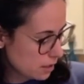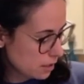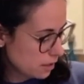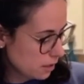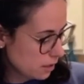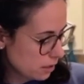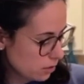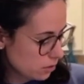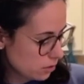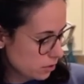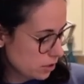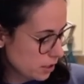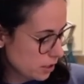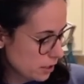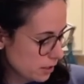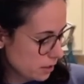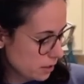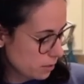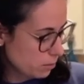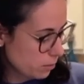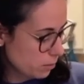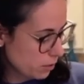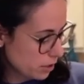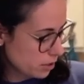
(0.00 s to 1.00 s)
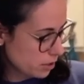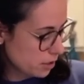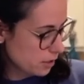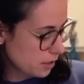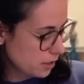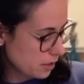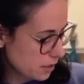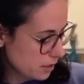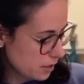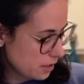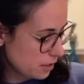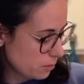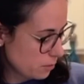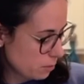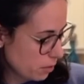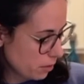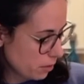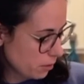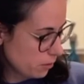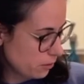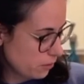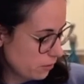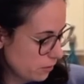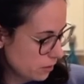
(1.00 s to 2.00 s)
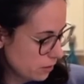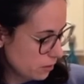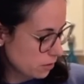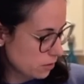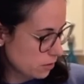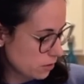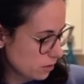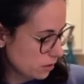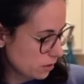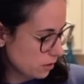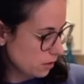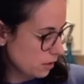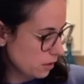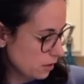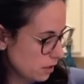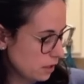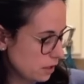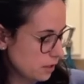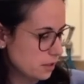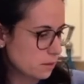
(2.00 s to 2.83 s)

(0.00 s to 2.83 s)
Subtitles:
of little chest compressions. It probably feels good.